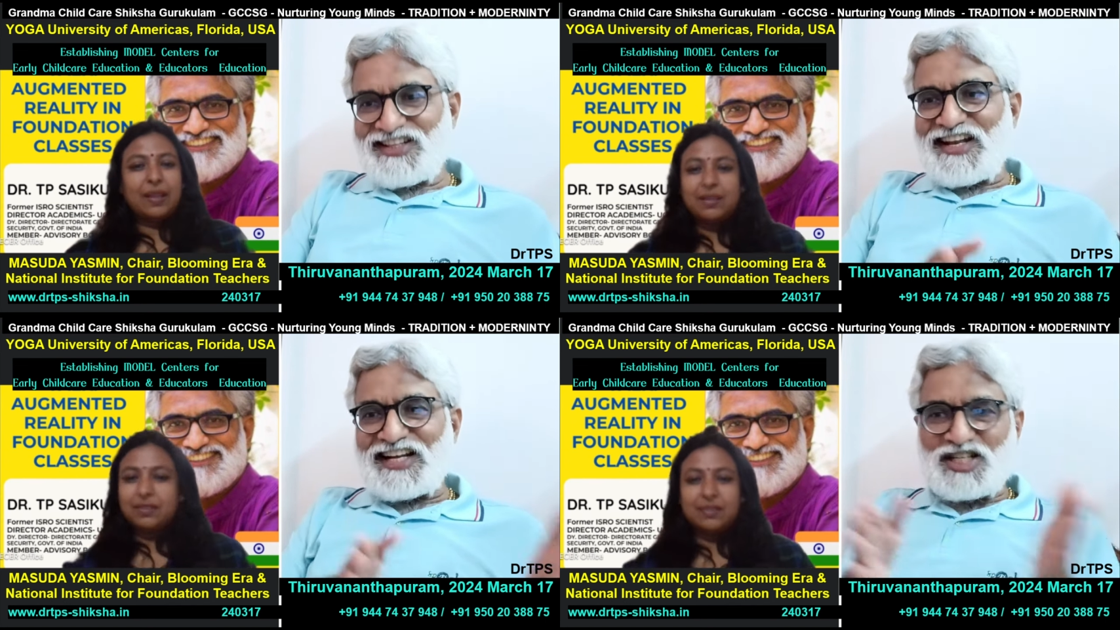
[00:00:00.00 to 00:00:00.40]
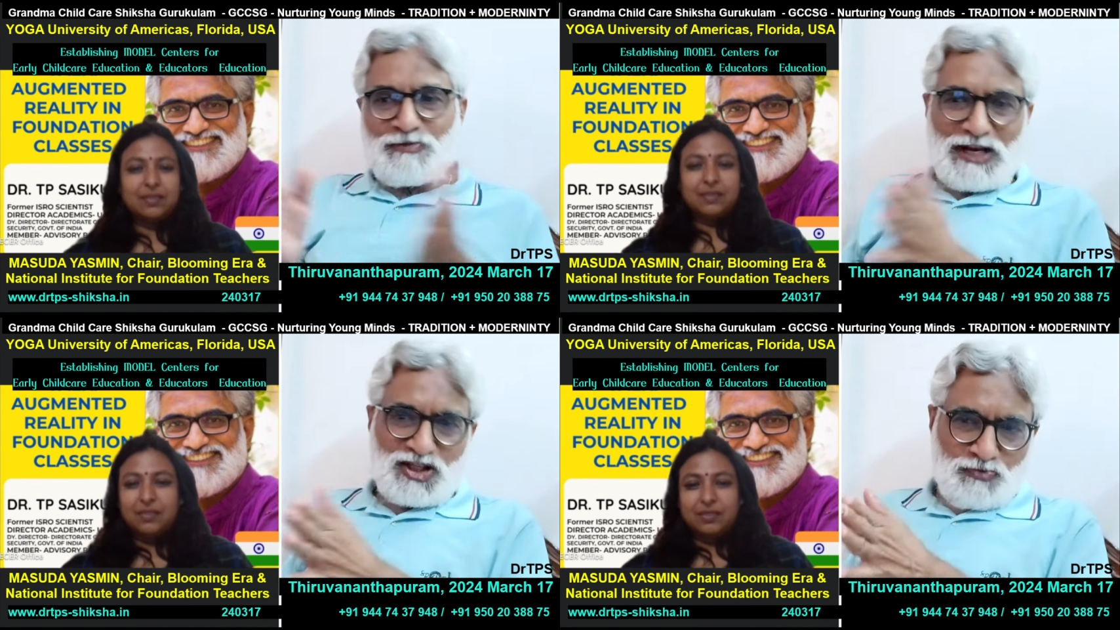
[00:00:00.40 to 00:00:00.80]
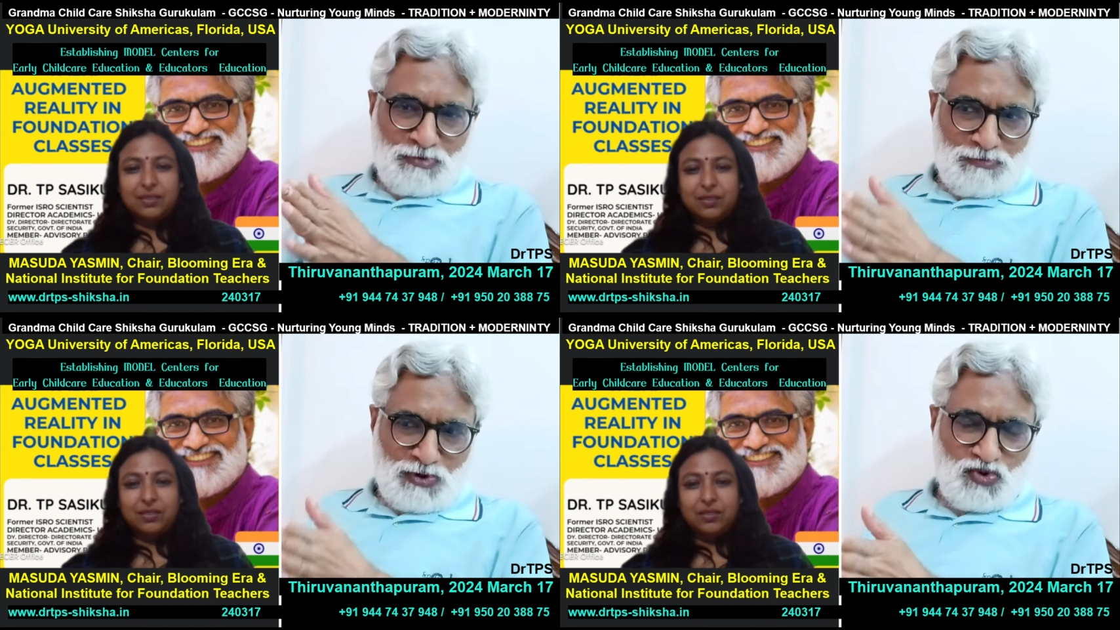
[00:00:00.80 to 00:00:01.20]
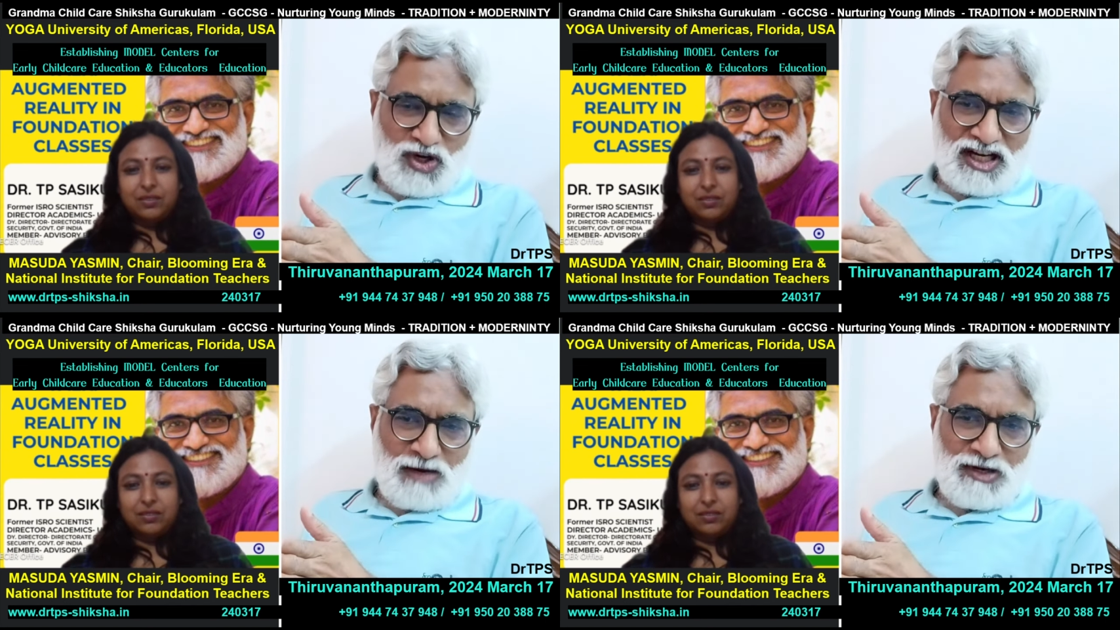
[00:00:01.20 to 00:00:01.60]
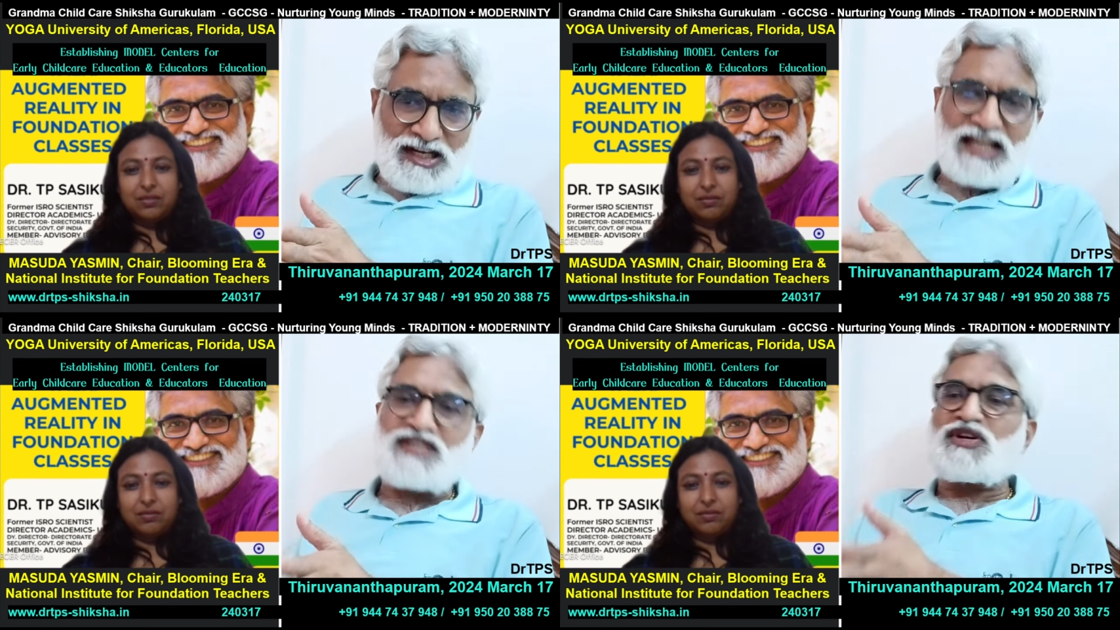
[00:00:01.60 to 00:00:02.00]
Speaker 1: The next batch of people who are
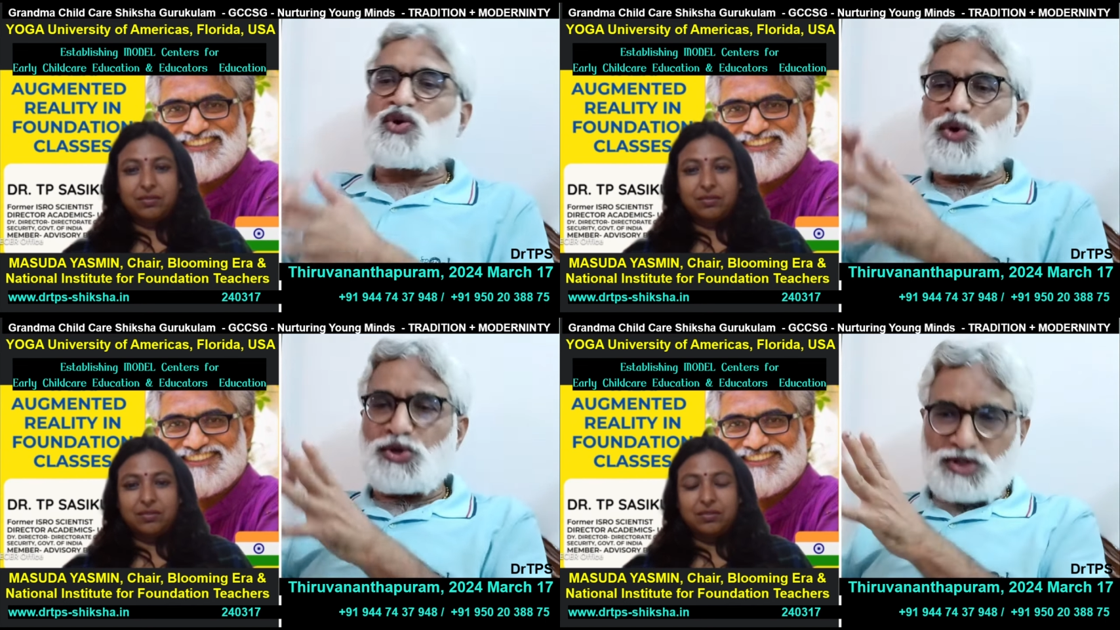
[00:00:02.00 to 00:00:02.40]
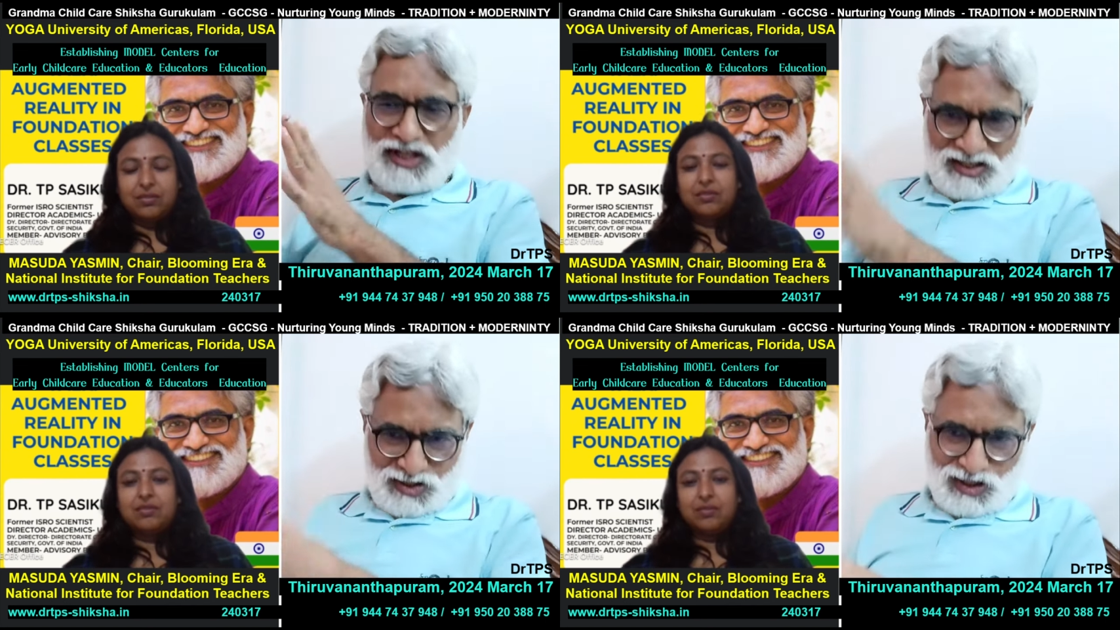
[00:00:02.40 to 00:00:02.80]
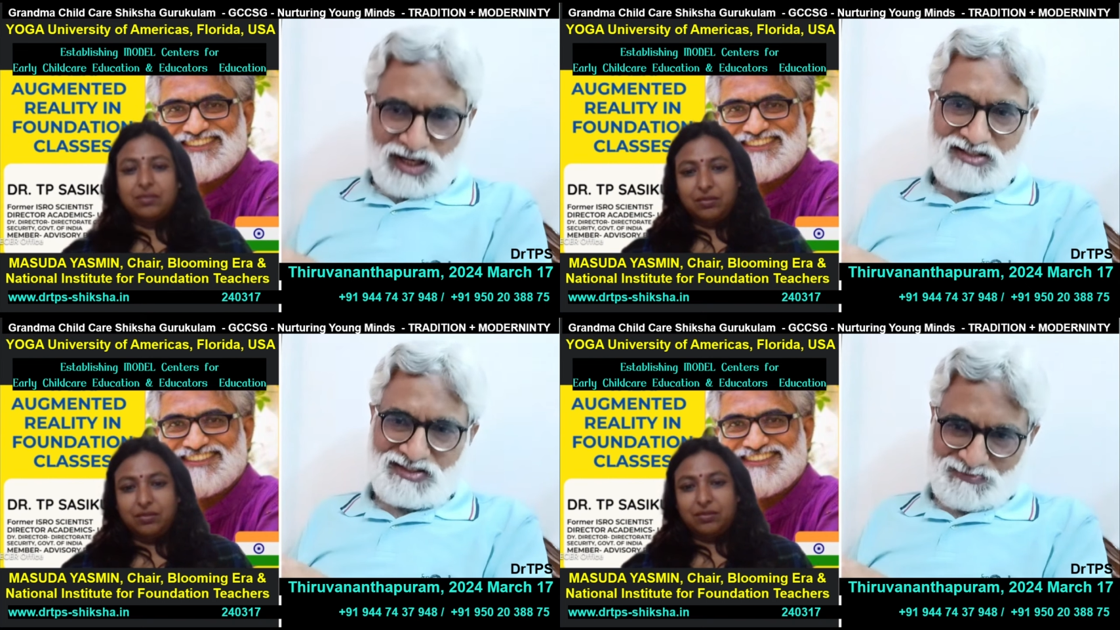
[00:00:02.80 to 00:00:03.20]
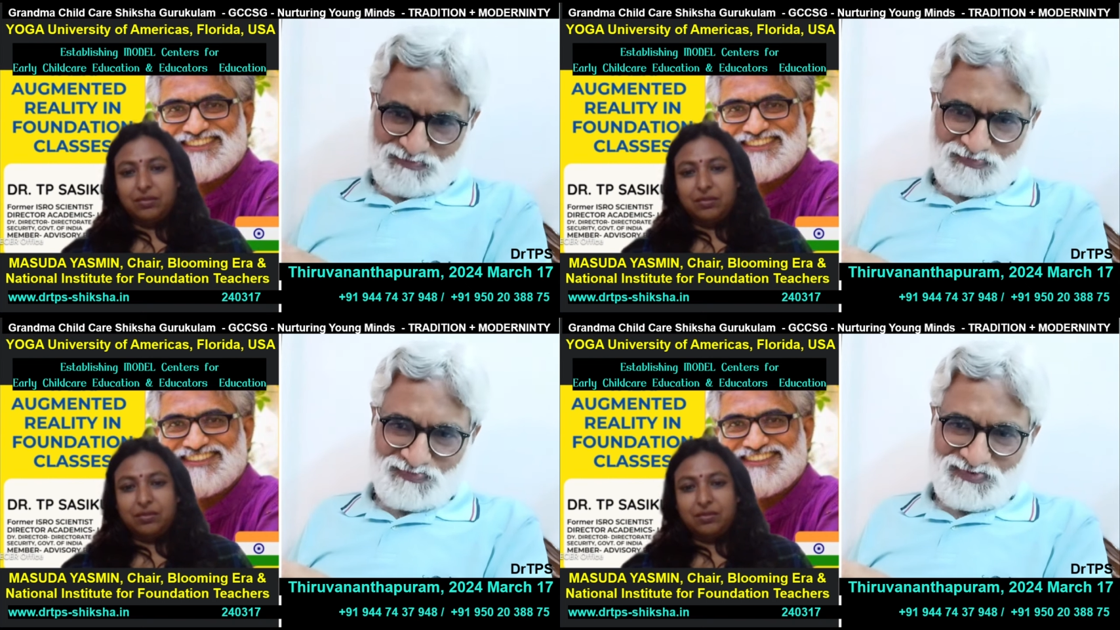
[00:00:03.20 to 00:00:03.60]
coming late will go into the next class.